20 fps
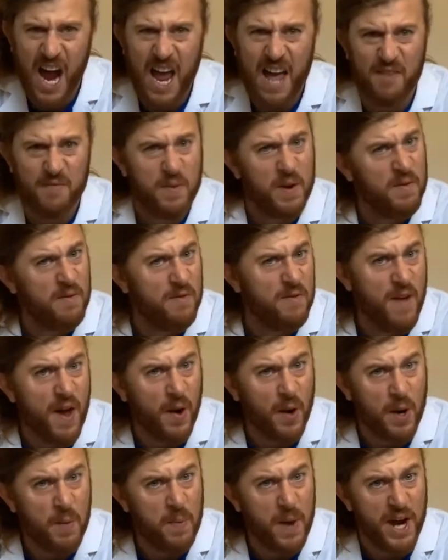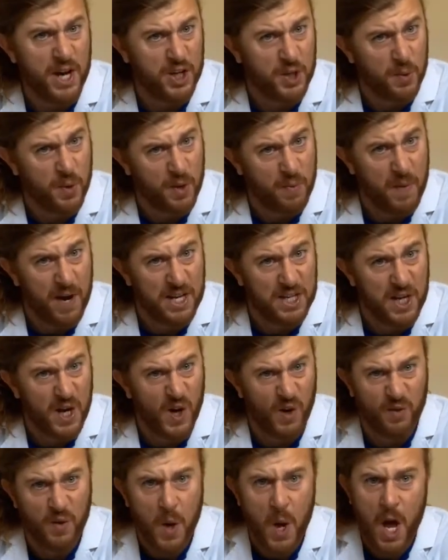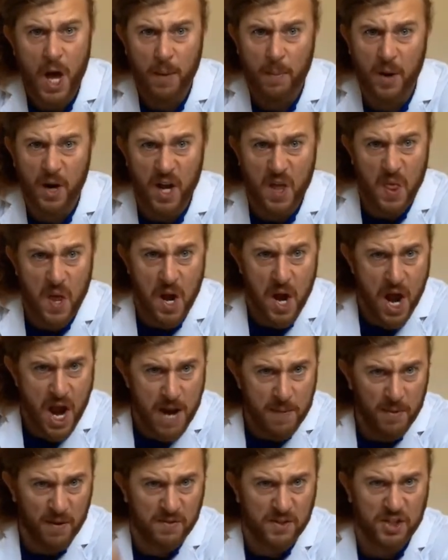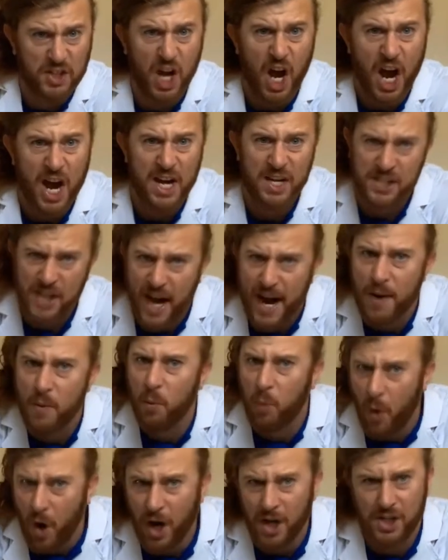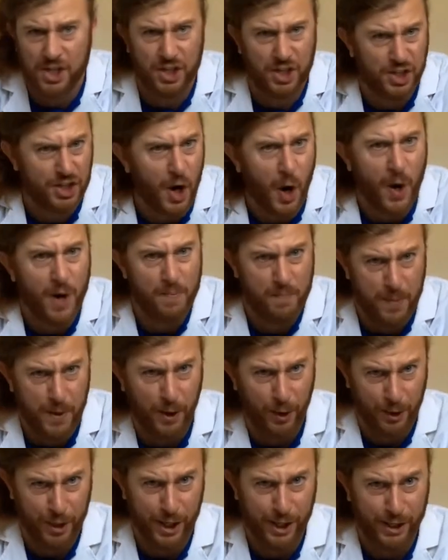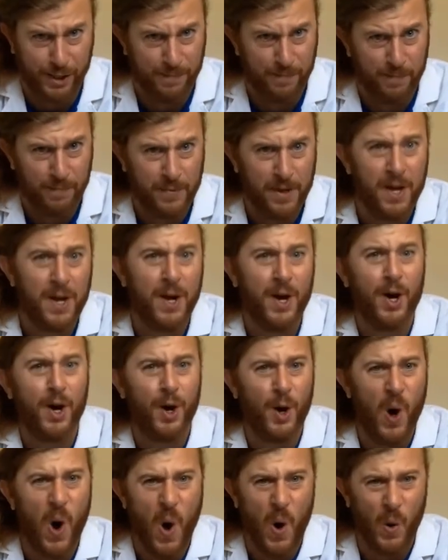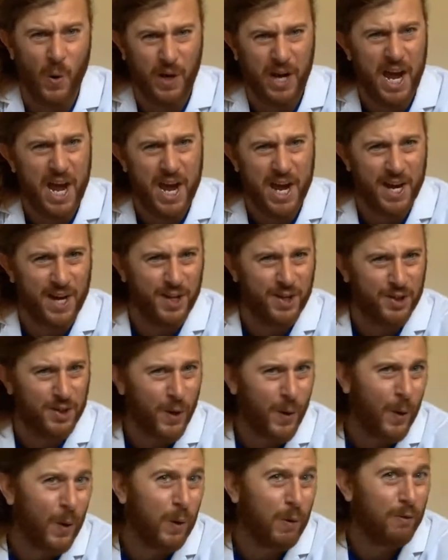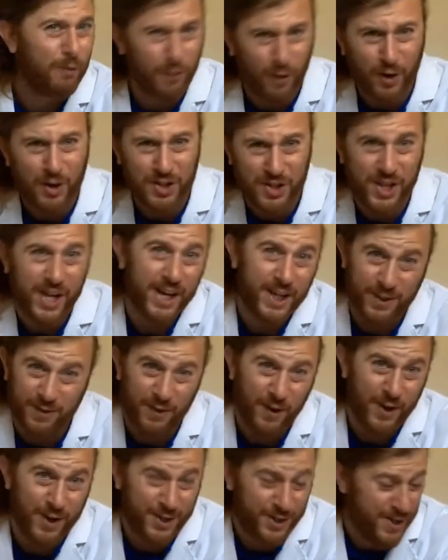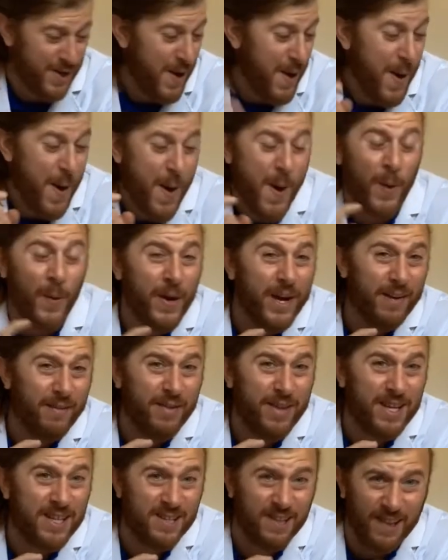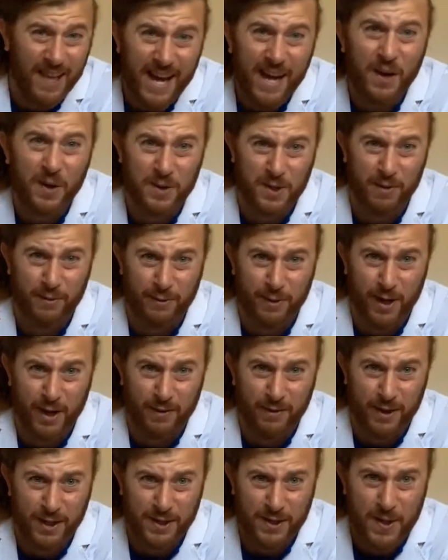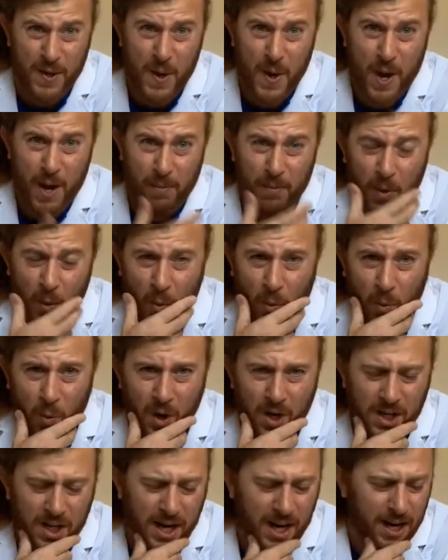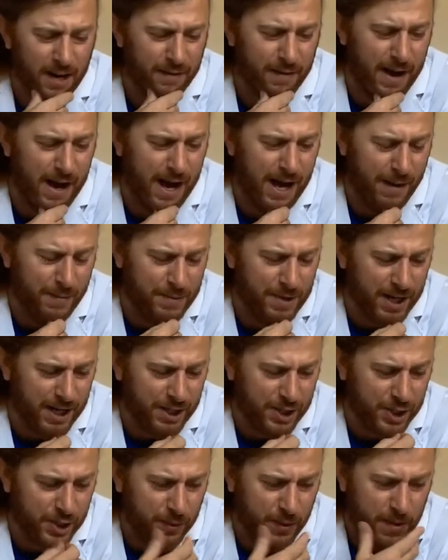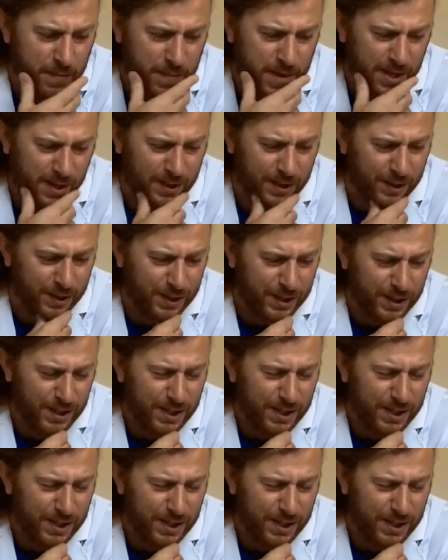have been very patient with myself, but in the name of science, I want to start building. Okay, so first things first. We have these Legos in front of us, but what kind of objects should we build?